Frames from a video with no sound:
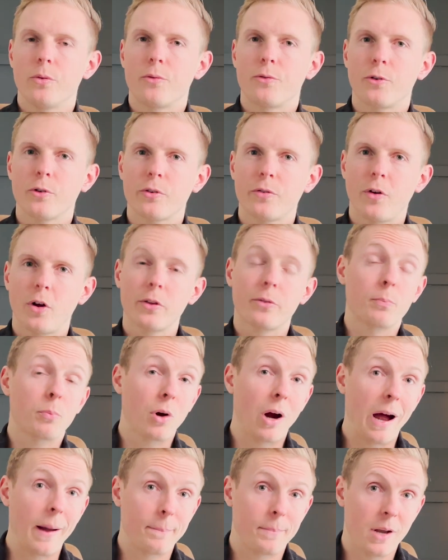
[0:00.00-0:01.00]
First of all, it's
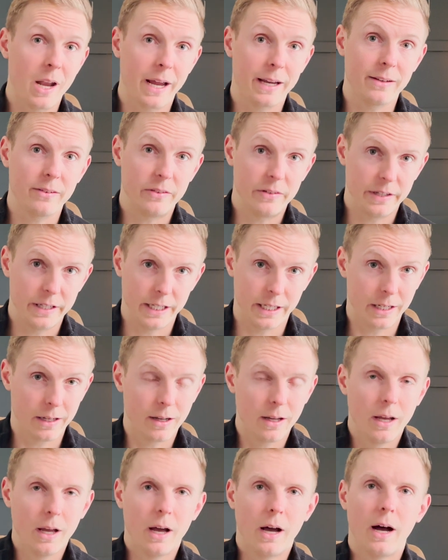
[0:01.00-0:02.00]
Prop 19.
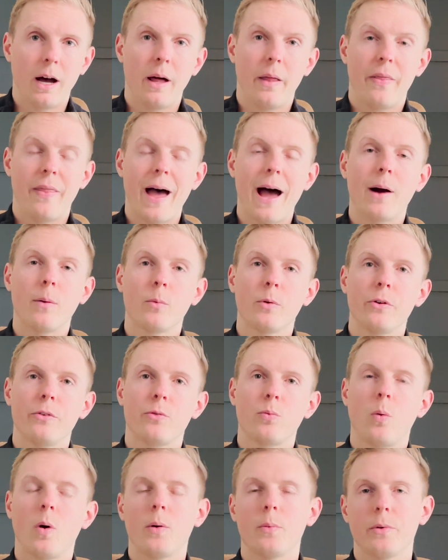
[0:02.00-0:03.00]
That
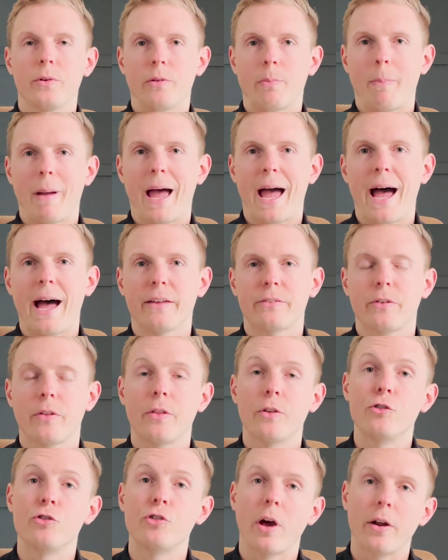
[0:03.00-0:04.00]
was what was passed in
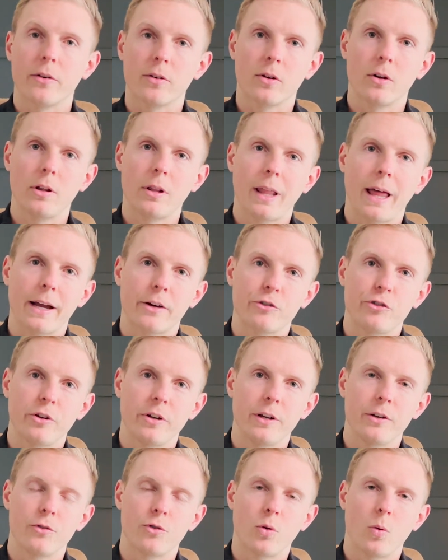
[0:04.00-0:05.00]
the general
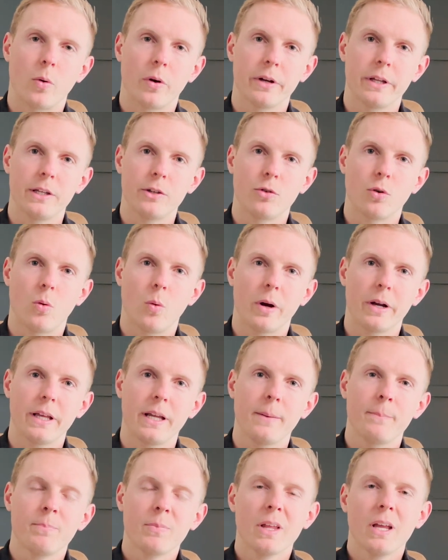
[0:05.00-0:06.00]
election in
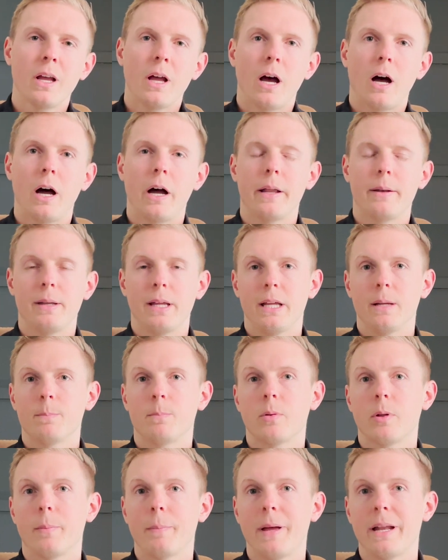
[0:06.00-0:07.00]
2020 and
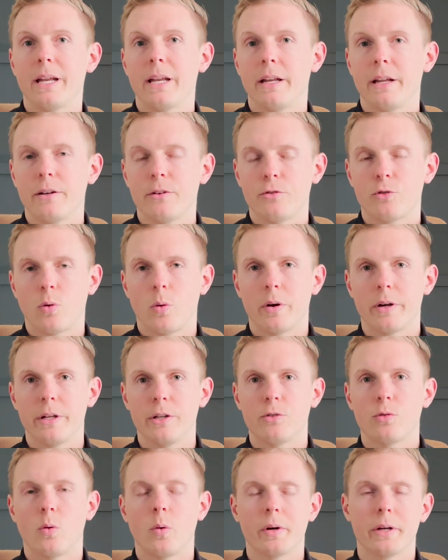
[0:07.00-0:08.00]
implemented in
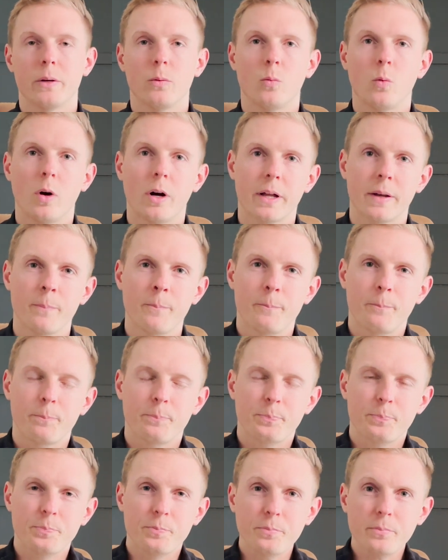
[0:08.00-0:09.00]
2021,
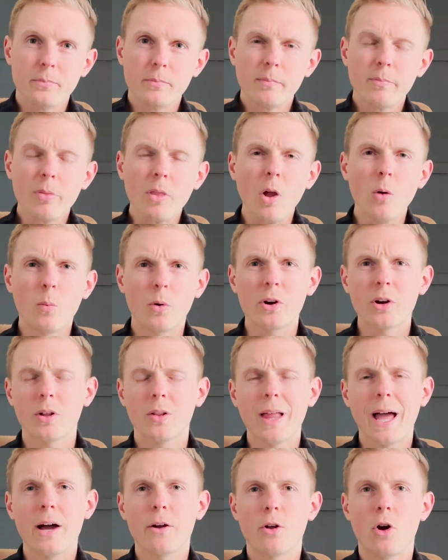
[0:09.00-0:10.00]
where it
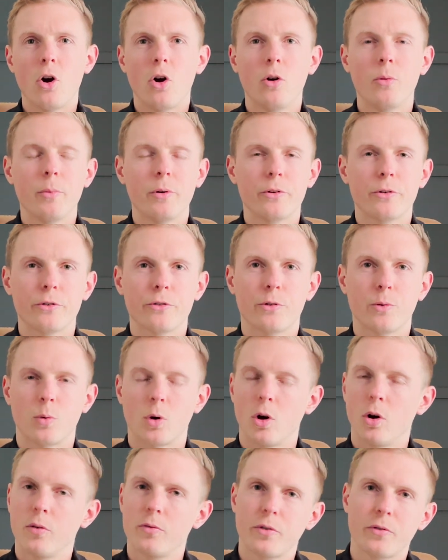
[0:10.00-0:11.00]
allowed homeowners who
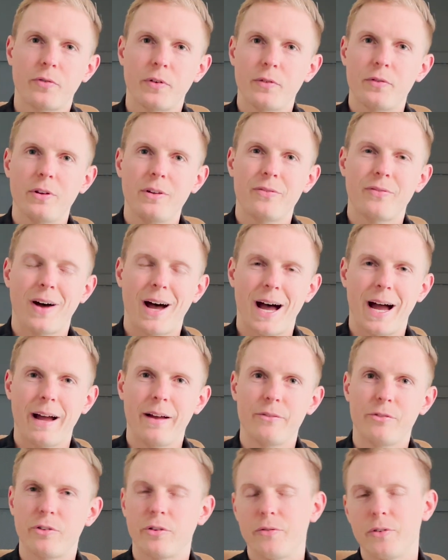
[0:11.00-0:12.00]
were over
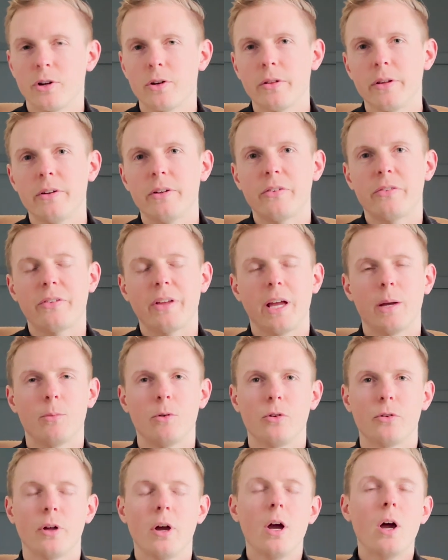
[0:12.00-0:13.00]
55, severely
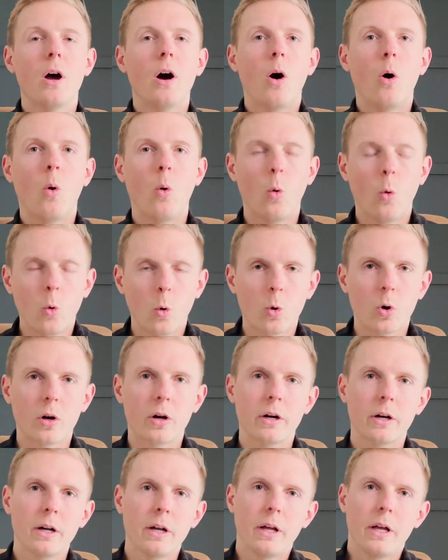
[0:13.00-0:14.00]
disabled,
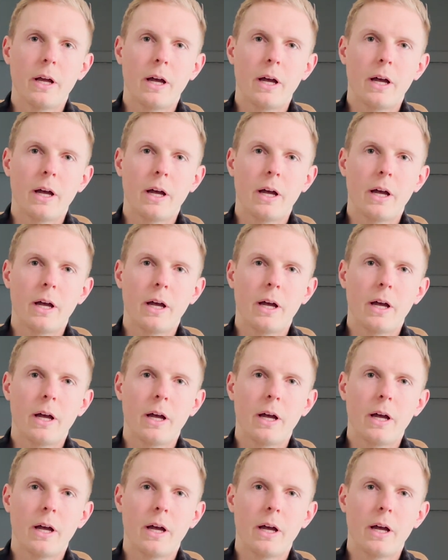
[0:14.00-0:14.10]
or